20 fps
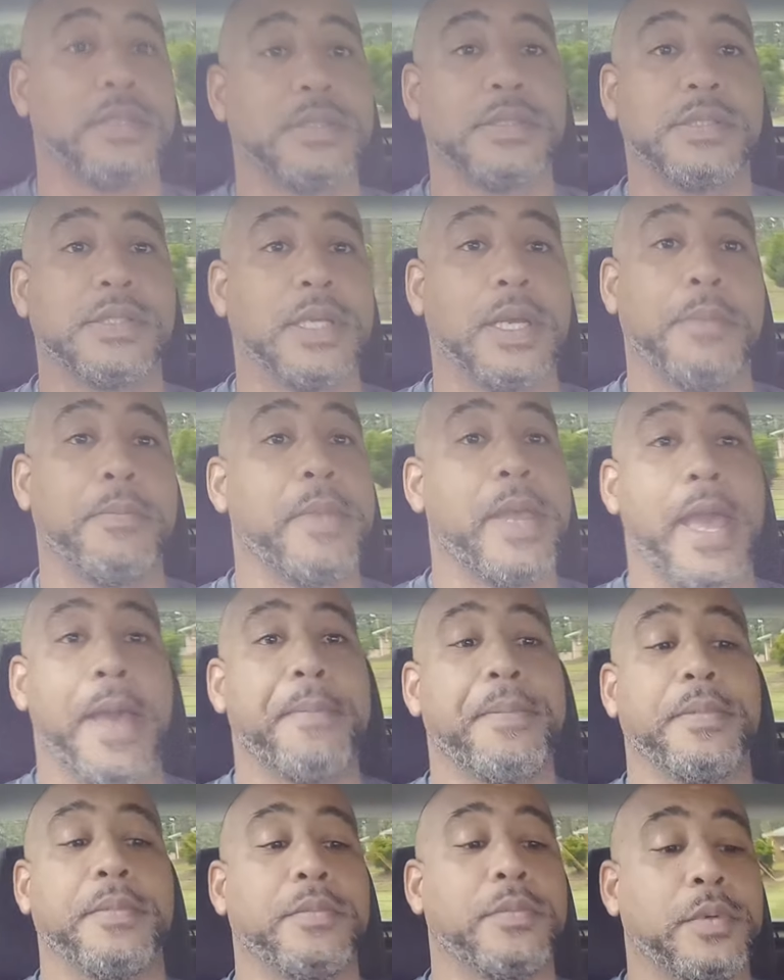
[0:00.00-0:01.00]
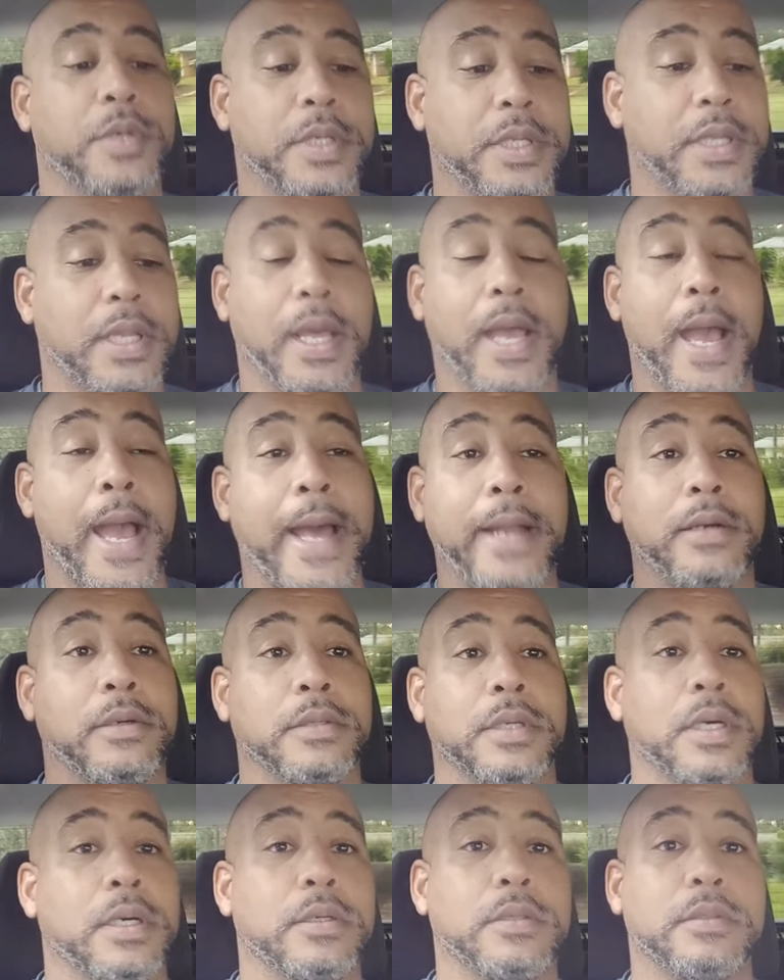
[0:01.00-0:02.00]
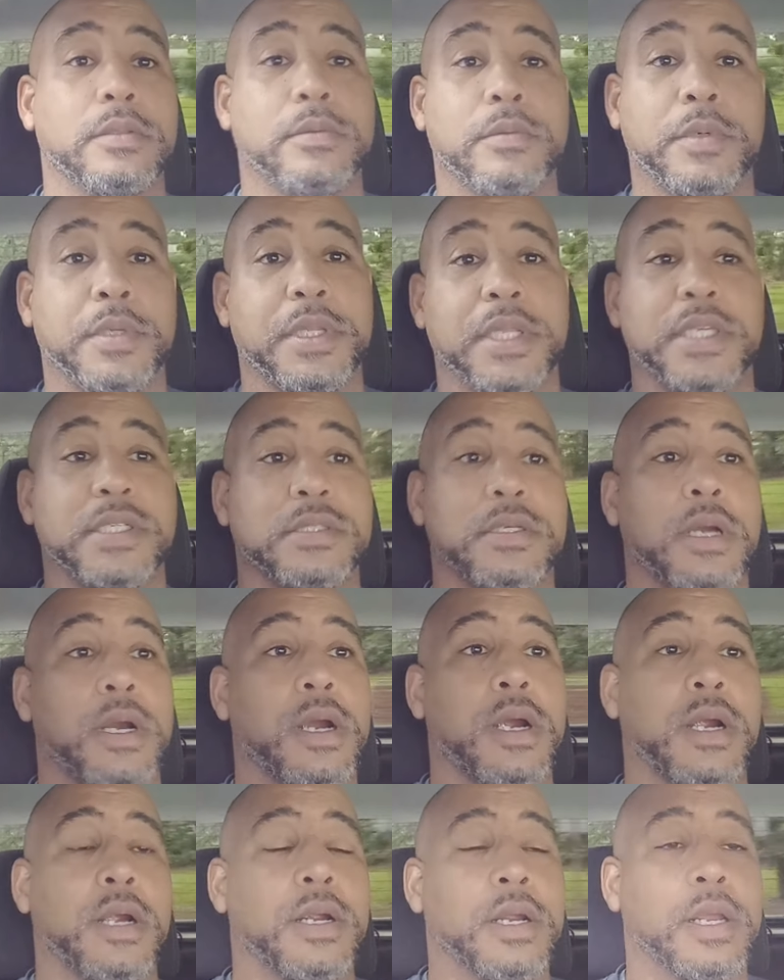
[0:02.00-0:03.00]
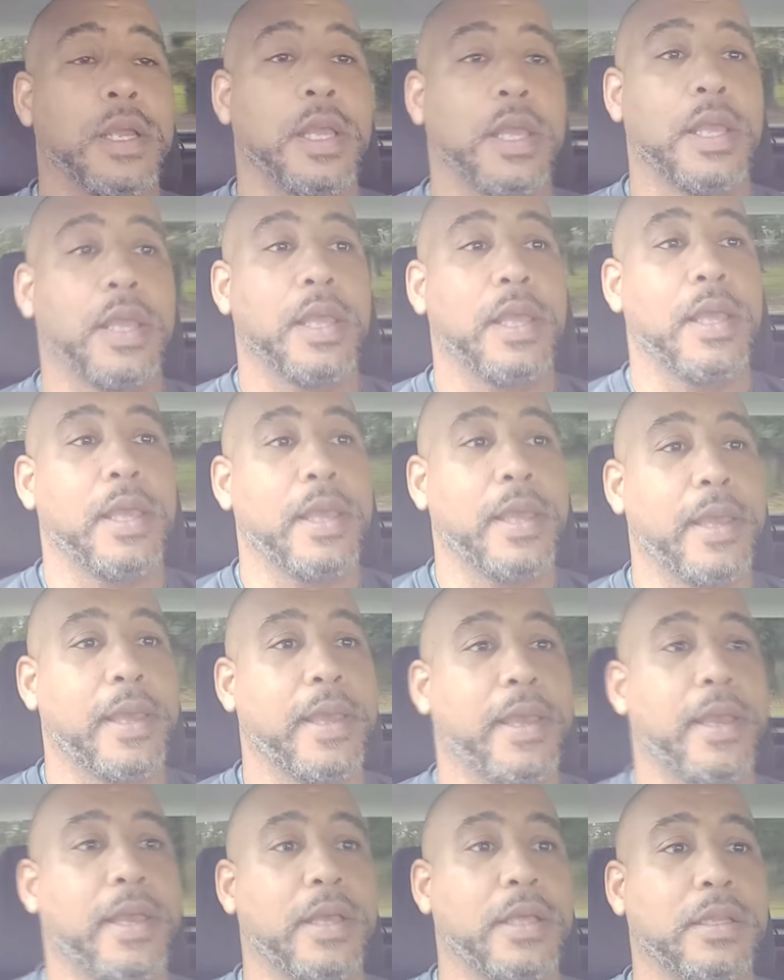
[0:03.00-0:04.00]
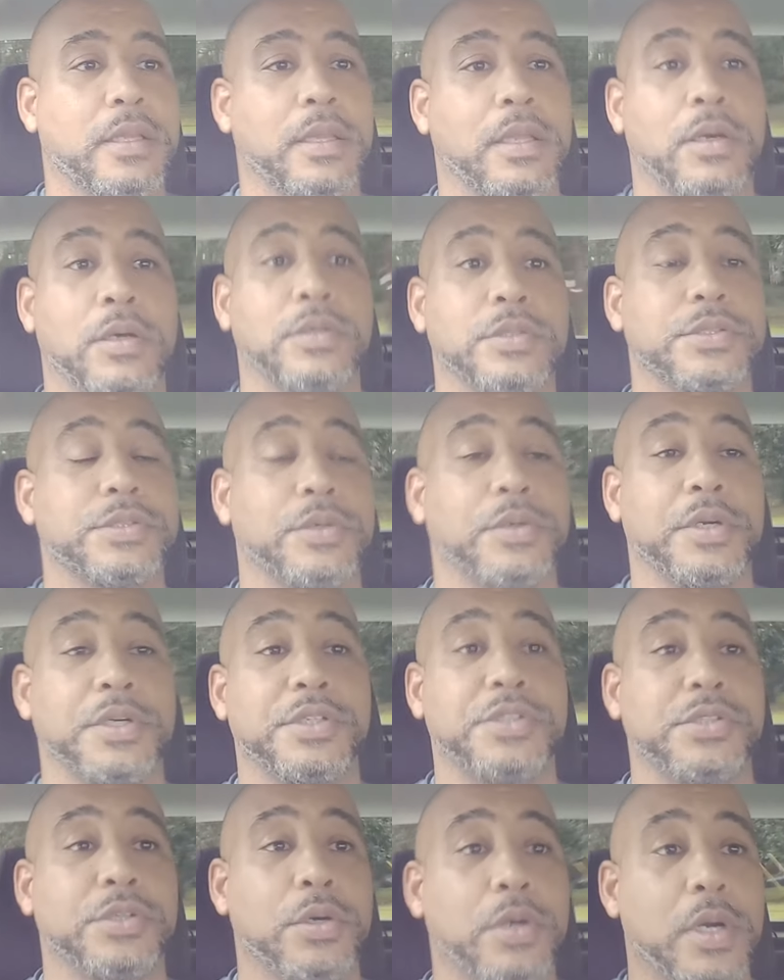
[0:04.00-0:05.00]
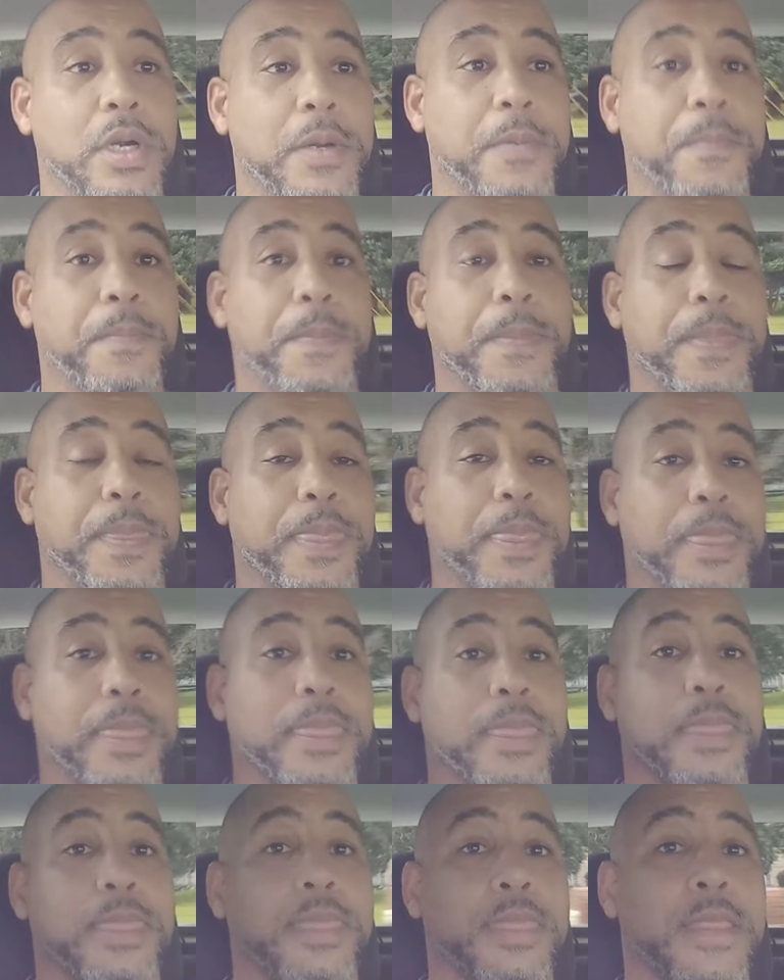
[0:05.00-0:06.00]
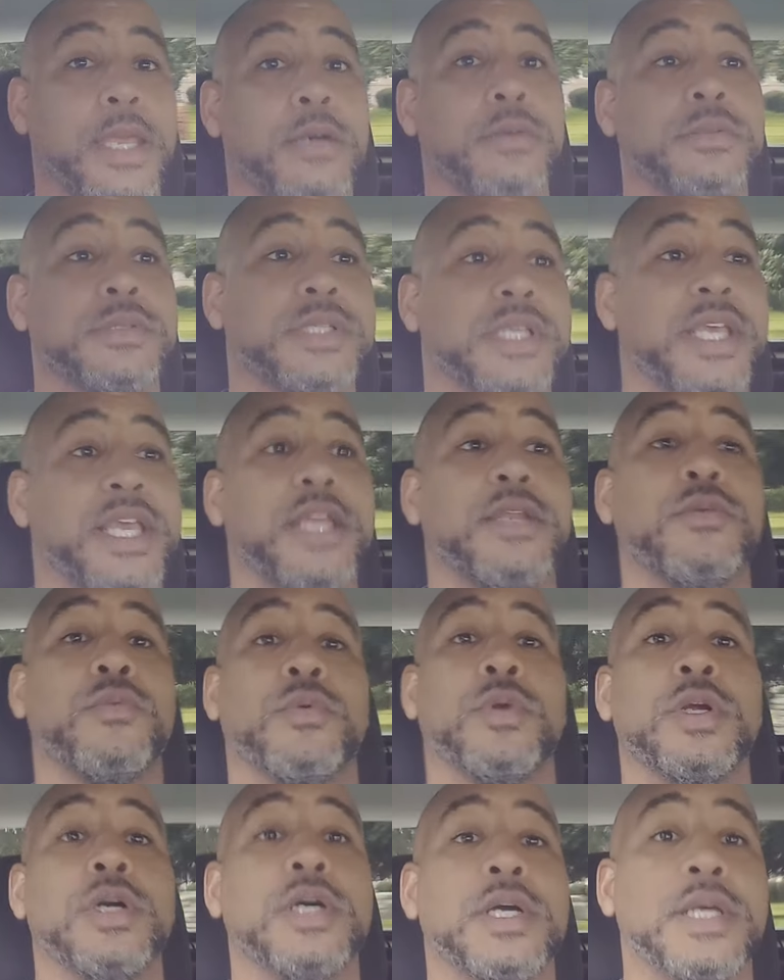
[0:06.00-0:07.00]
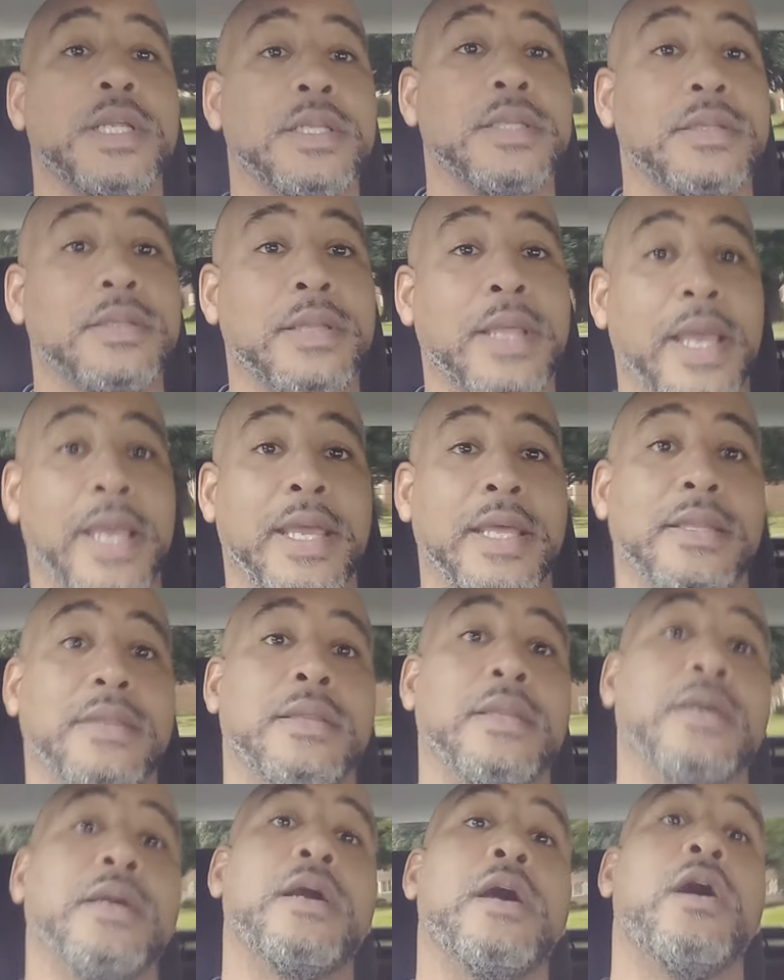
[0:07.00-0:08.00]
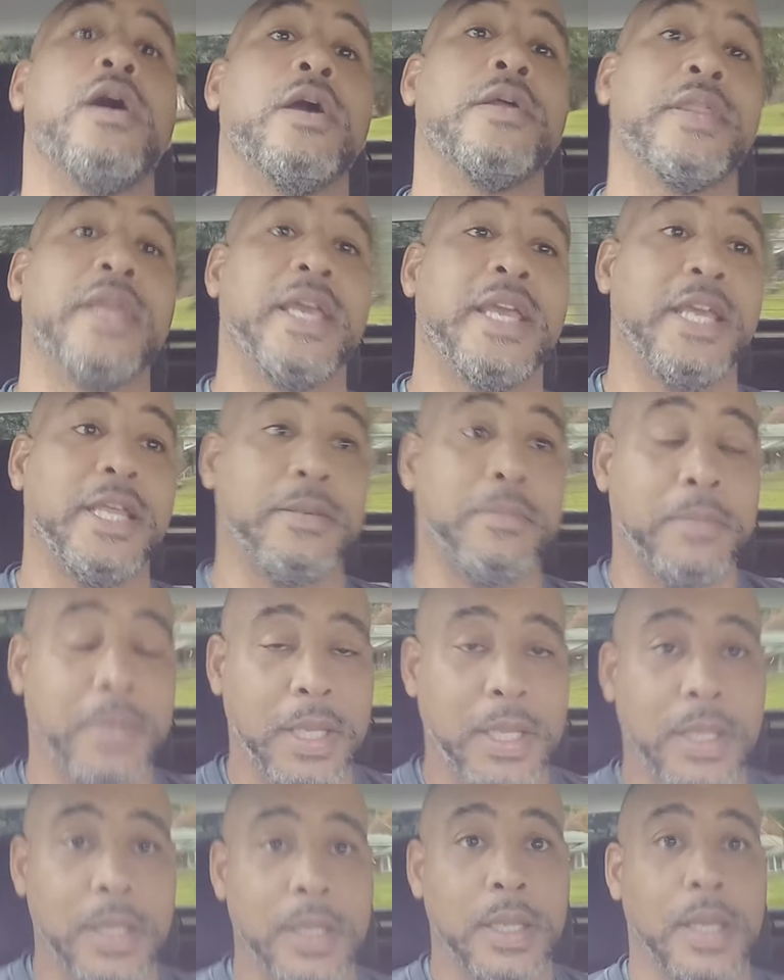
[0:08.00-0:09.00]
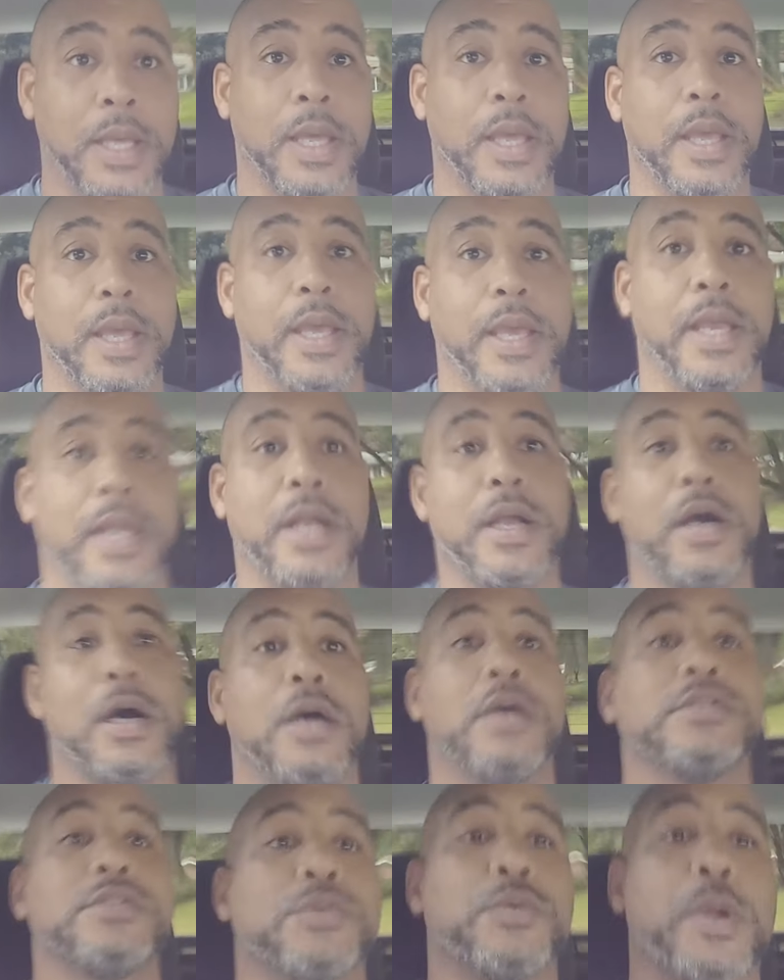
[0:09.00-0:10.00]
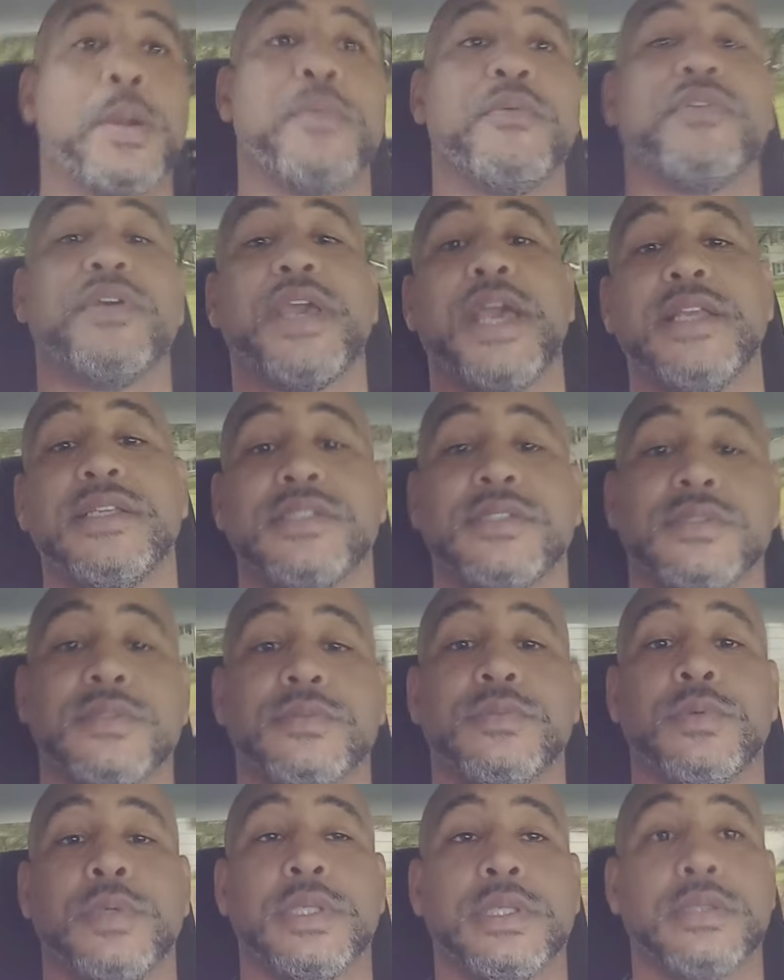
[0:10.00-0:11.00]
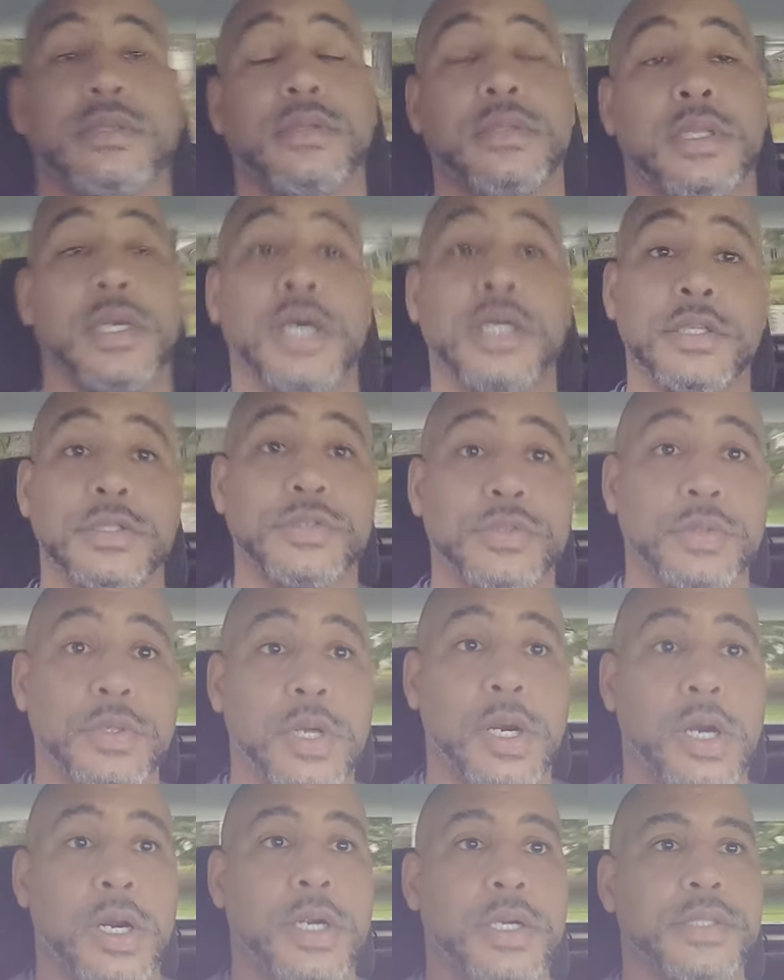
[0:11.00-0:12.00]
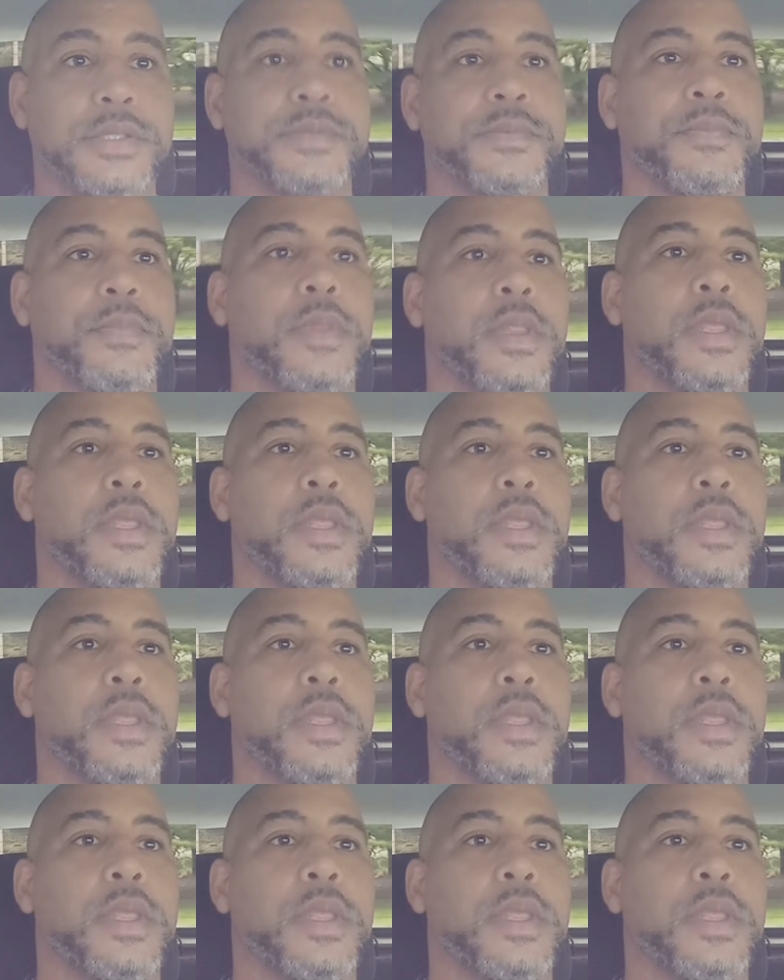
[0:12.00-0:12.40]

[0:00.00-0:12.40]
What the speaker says: something happened with it, I don't know, with his car. Long story short, there was a hit and run that hit the car that hit me and caused the ramifications with the other two cars.